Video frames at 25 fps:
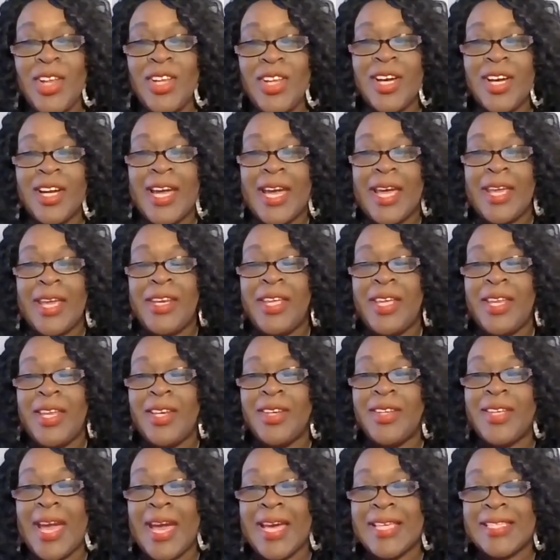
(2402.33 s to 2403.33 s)
Look,
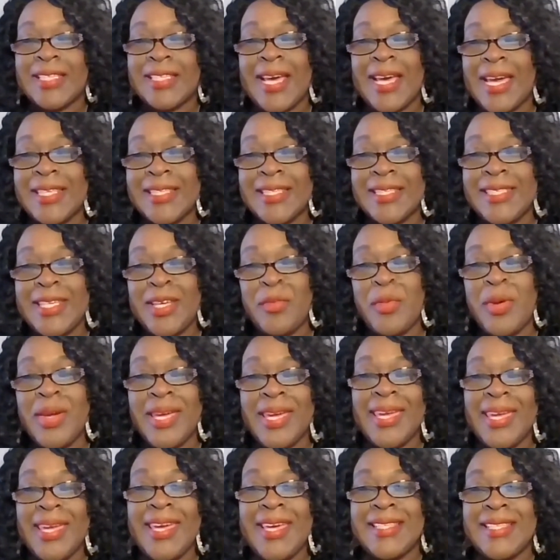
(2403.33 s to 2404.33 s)
and guys, I can see we
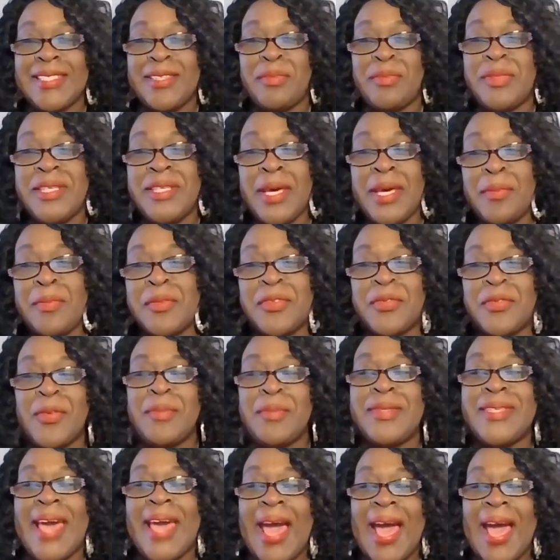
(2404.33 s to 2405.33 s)
can get some tips
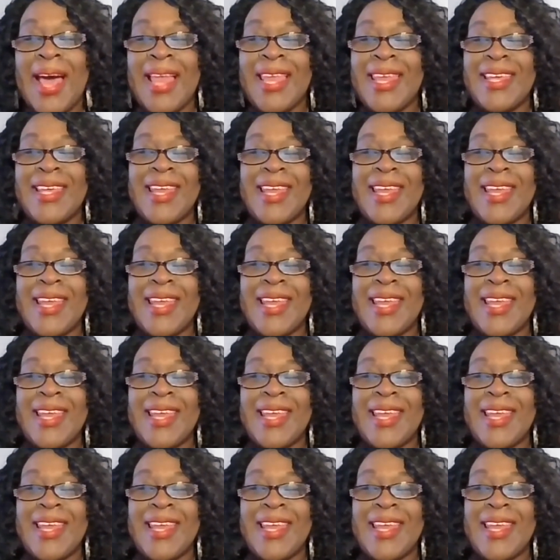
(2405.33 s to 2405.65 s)
from Tyler.